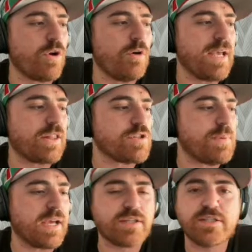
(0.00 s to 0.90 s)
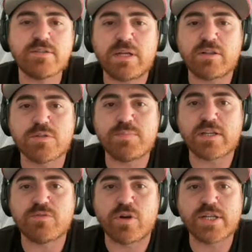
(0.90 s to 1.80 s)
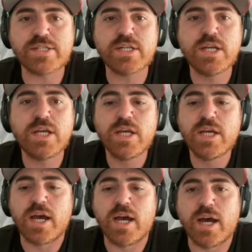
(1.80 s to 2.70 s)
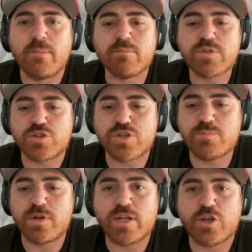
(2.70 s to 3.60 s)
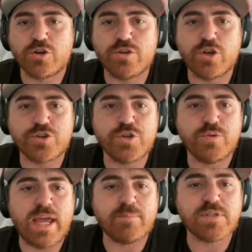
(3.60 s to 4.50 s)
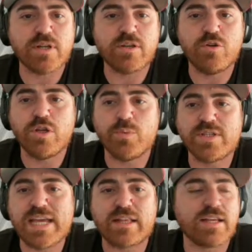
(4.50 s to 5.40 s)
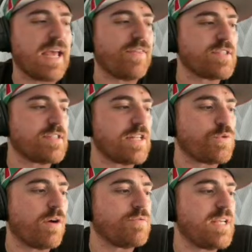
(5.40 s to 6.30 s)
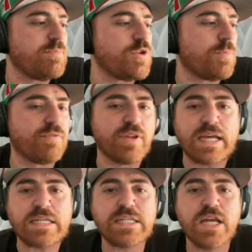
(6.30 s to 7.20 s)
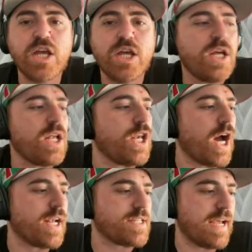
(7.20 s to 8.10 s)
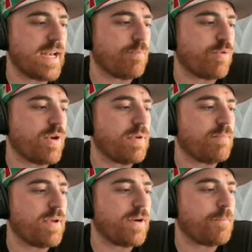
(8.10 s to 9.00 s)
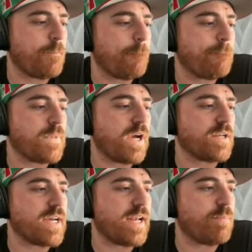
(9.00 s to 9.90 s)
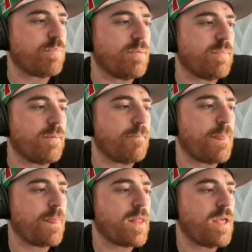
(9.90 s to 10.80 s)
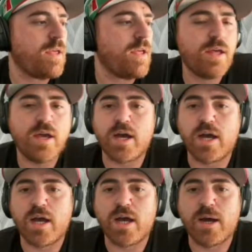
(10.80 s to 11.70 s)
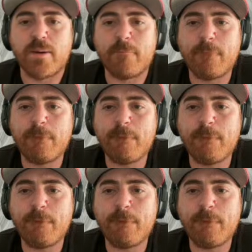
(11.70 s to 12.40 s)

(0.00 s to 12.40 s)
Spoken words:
the roll. Make those picks for us. So just put in your 2 names on who you would take. Again, this is a 12-team Superflex non-tight end premium here. Non-tight end premium. And